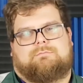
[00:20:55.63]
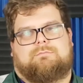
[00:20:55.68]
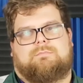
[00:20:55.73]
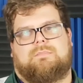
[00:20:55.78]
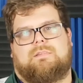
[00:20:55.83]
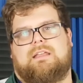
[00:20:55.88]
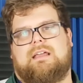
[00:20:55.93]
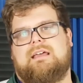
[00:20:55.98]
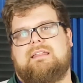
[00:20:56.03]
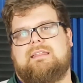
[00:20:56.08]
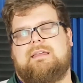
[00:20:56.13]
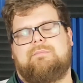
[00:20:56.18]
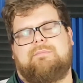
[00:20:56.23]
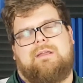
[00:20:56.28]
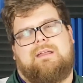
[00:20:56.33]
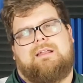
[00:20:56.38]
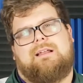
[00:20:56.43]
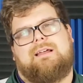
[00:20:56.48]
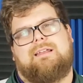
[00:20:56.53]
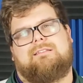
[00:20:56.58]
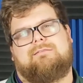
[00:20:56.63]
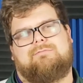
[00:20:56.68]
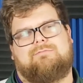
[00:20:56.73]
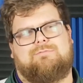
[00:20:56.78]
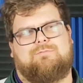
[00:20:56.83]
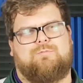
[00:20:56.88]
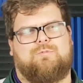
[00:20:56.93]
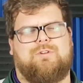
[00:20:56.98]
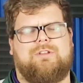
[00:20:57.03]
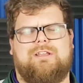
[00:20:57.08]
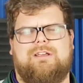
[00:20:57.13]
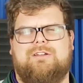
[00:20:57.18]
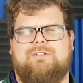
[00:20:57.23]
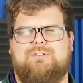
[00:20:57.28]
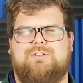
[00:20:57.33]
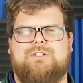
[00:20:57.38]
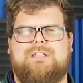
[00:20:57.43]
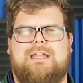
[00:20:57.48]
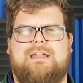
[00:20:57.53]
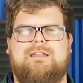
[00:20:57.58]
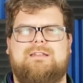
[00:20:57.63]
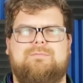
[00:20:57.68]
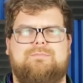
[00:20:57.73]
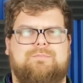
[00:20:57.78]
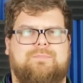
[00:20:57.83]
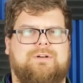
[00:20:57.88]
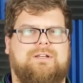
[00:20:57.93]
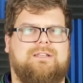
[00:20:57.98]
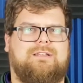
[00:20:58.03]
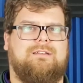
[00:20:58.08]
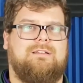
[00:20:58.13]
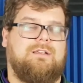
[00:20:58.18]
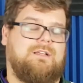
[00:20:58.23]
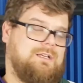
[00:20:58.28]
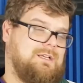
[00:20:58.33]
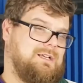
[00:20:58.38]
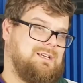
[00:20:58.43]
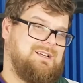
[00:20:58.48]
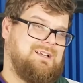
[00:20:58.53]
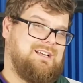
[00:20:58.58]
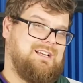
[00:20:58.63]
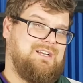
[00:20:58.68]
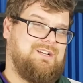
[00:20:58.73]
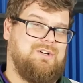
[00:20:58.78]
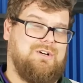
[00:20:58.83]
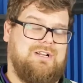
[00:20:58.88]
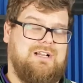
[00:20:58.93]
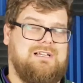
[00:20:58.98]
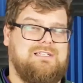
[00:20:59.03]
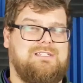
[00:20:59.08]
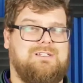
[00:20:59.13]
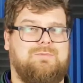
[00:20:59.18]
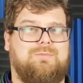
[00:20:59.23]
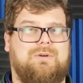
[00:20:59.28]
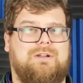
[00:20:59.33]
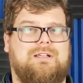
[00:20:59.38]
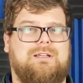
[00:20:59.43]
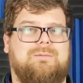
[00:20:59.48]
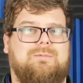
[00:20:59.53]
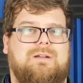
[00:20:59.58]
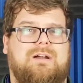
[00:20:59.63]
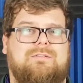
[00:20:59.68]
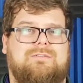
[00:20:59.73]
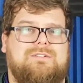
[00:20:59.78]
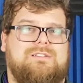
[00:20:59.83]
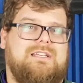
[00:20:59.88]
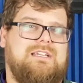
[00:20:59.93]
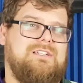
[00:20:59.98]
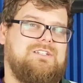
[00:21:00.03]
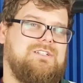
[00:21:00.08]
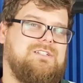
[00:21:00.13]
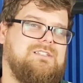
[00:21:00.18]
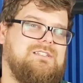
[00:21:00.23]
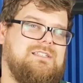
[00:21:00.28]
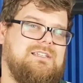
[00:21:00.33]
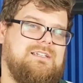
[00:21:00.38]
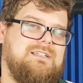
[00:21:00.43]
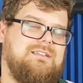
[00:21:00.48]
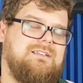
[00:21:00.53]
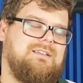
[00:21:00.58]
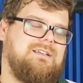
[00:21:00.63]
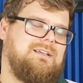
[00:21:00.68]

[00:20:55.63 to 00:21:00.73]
yeah, they may not really understand it, but it could also bring up conversations that